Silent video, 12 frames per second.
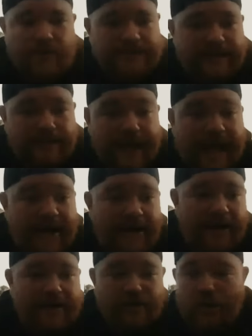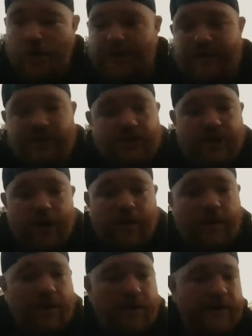It didn't matter as long as you know
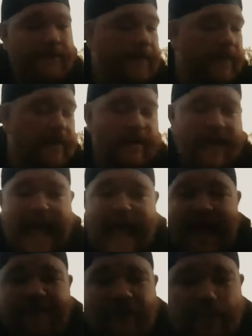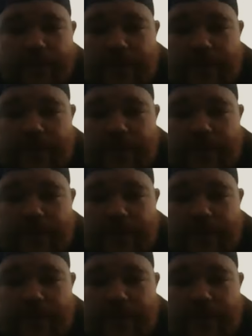half of the